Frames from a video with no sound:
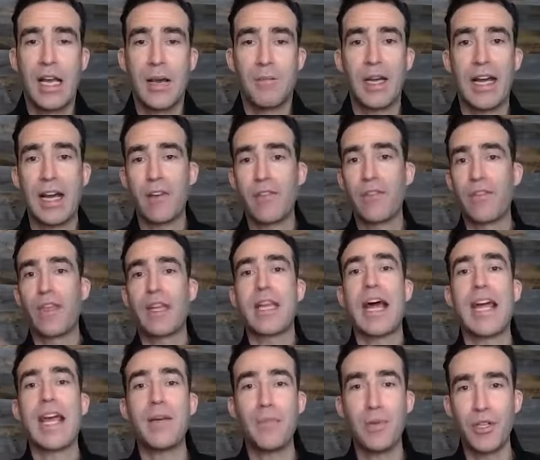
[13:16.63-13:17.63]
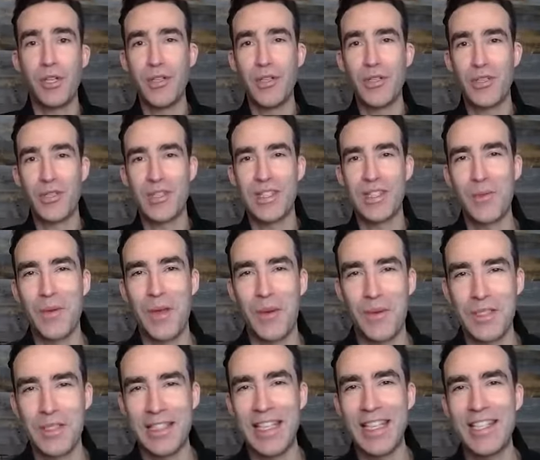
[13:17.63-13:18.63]
But out of the 9 producers that we
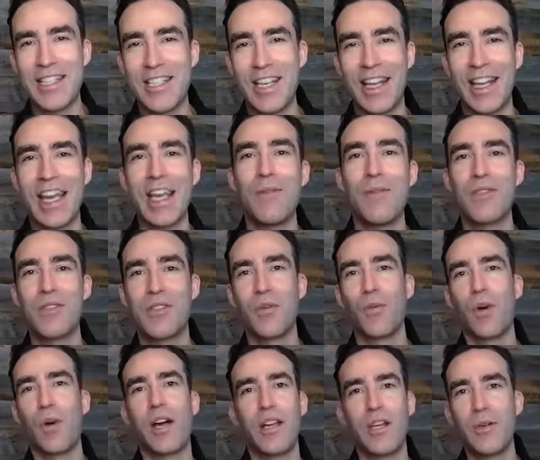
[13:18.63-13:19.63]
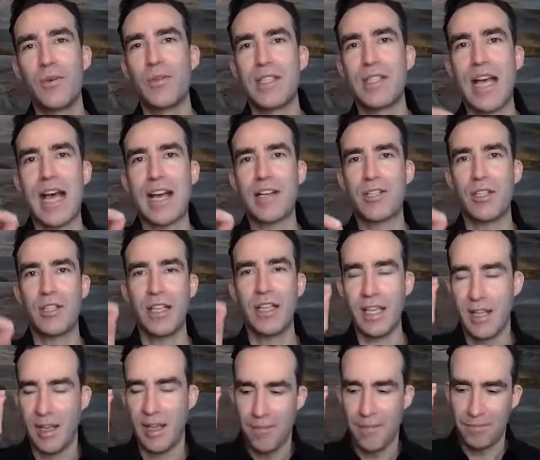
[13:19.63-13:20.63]
were teaching, he was the one who was
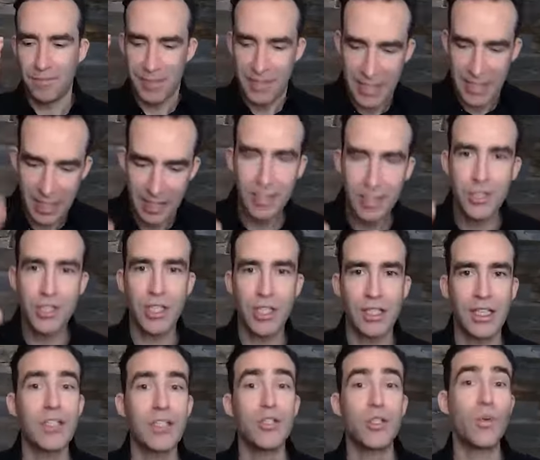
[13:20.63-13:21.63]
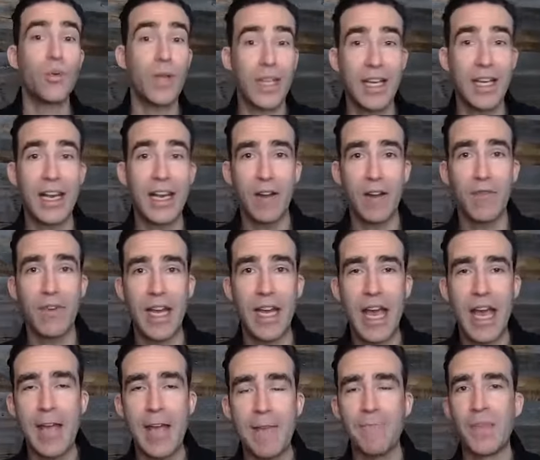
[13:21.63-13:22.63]
actually diligently doing it every
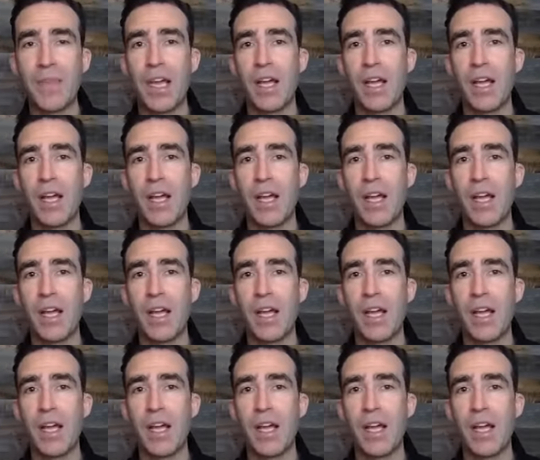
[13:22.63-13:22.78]
day.